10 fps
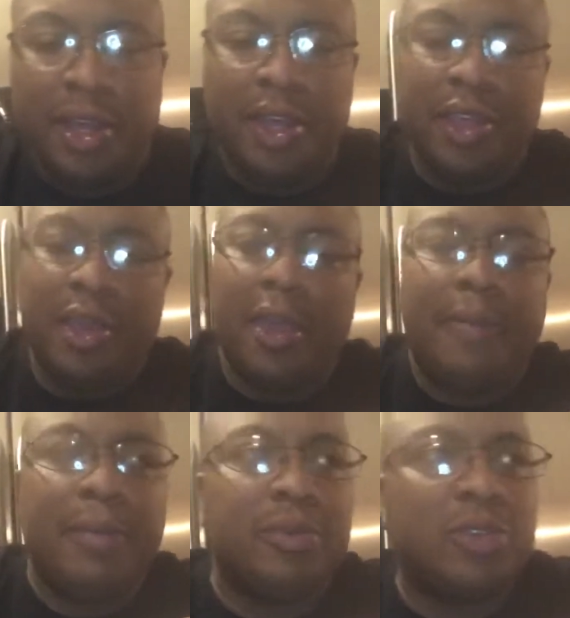you hear
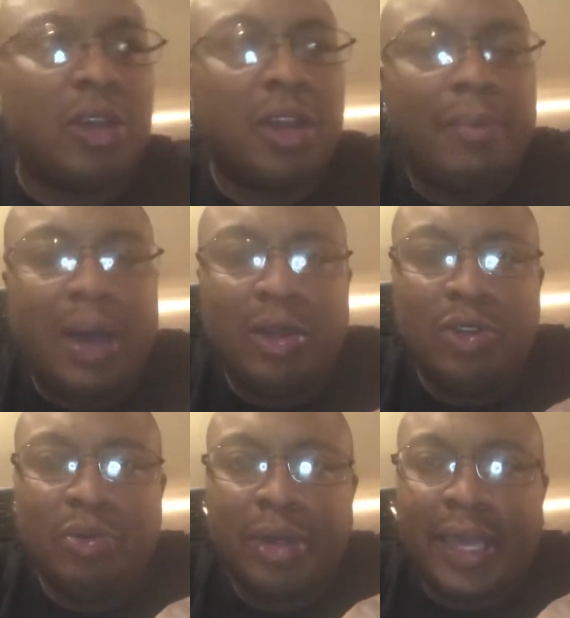people talking about
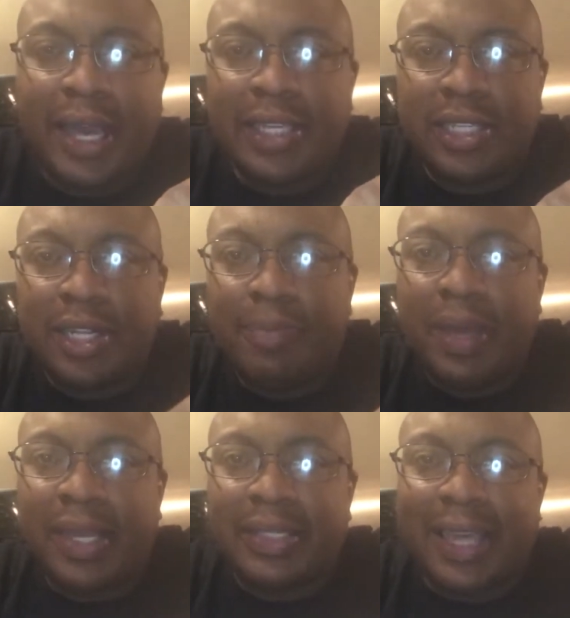lubrication. The
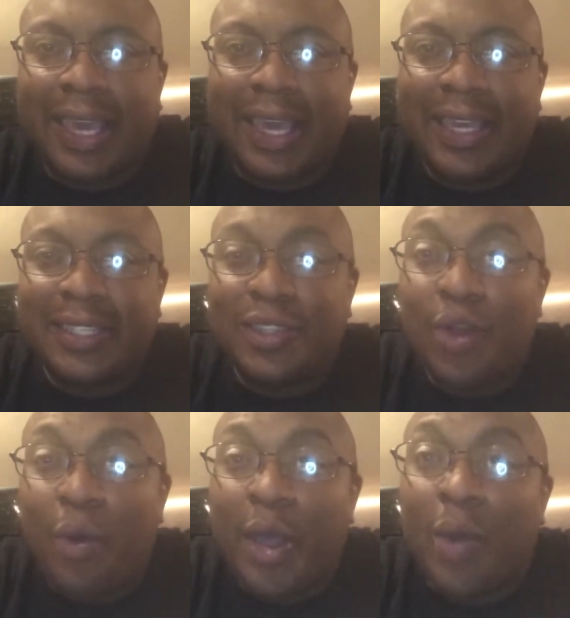biggest thing is
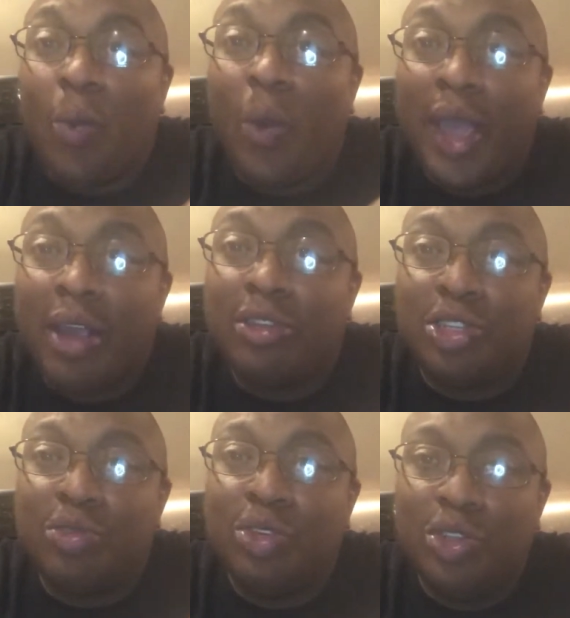knowing where
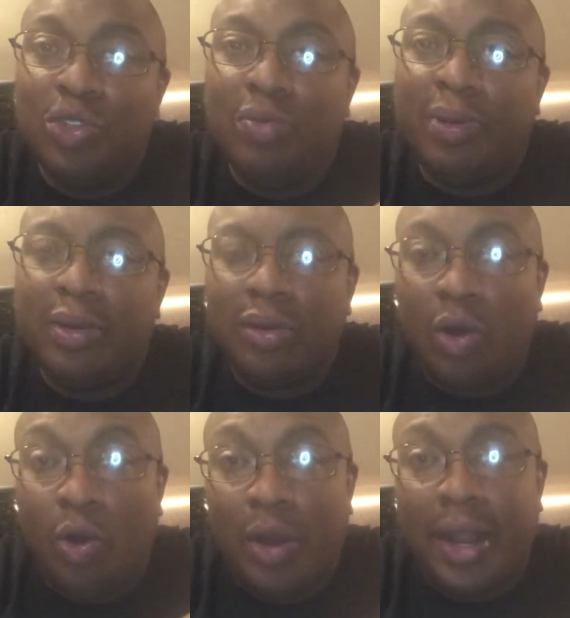to lube
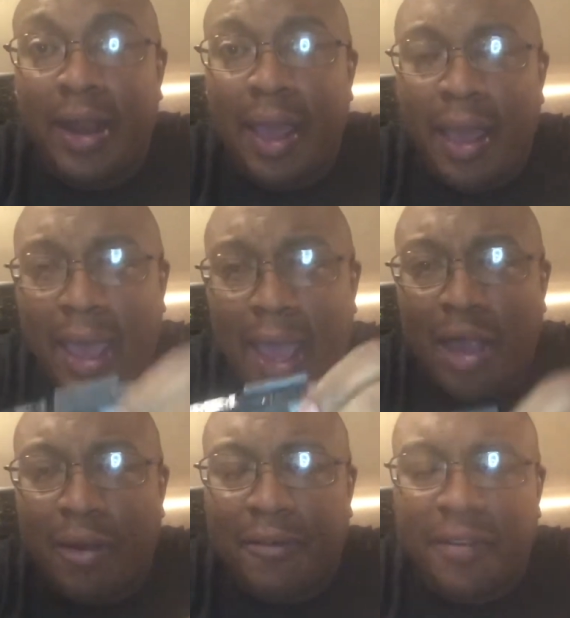on an
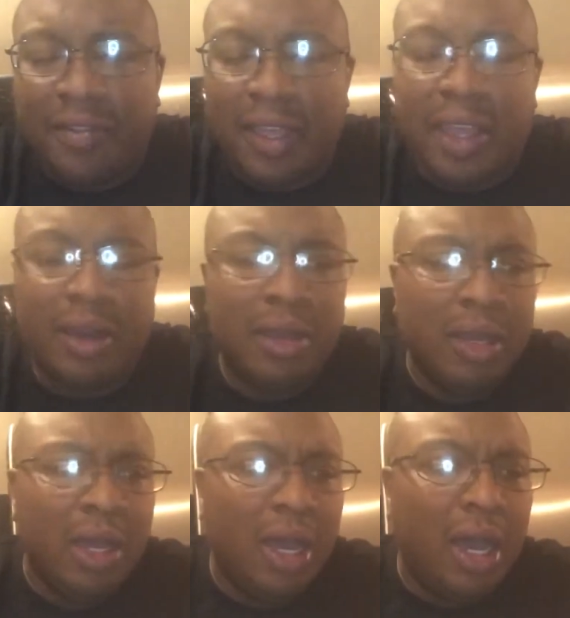AR-15.
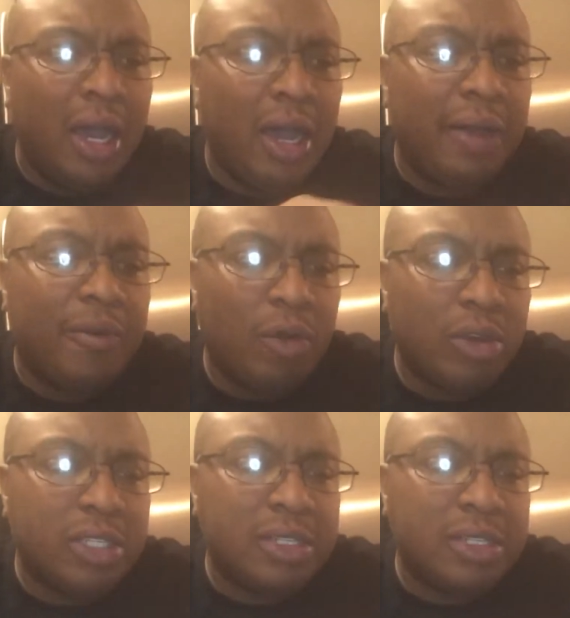Of course,